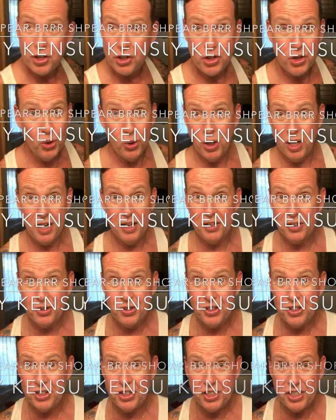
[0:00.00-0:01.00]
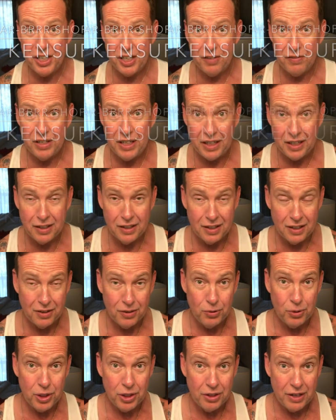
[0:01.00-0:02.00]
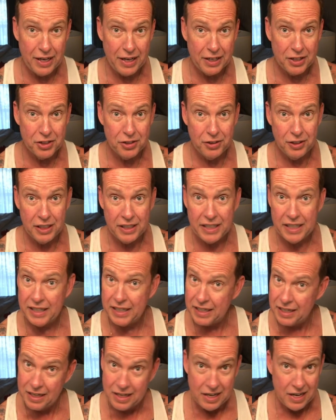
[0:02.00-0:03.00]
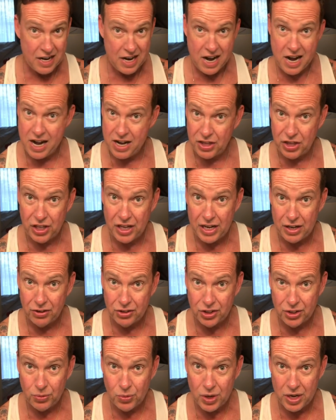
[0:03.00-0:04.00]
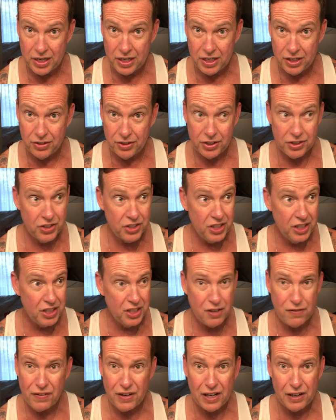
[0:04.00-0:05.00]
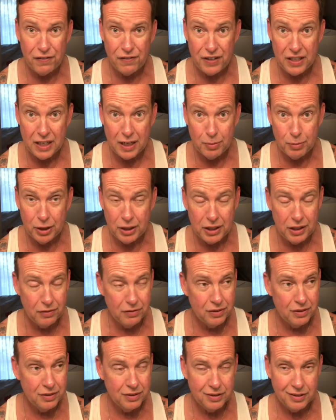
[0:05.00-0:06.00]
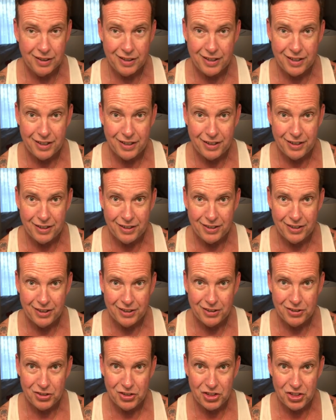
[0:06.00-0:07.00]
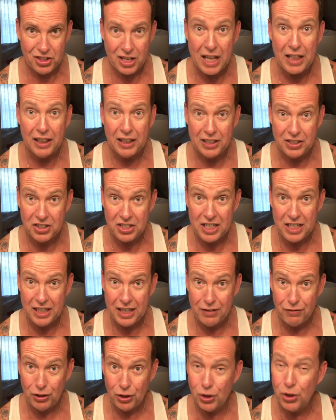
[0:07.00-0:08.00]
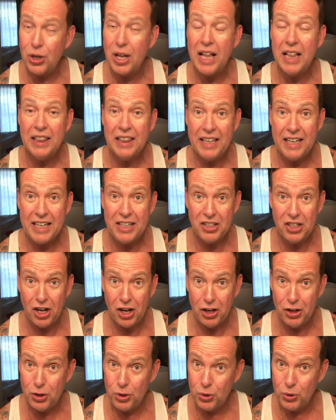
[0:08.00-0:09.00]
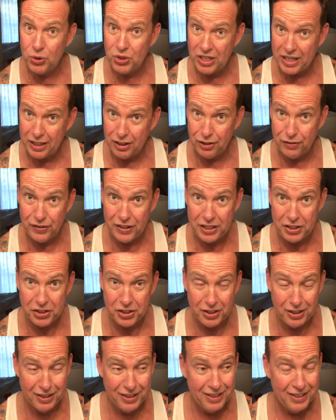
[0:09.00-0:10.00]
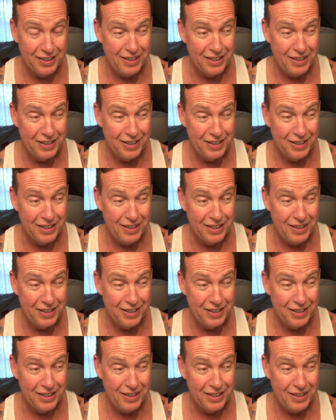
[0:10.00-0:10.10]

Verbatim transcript: are no longer in the shaved in. We are actually at 8,165 feet, I believe, uh, sea level or Lake Tahoe's elevation.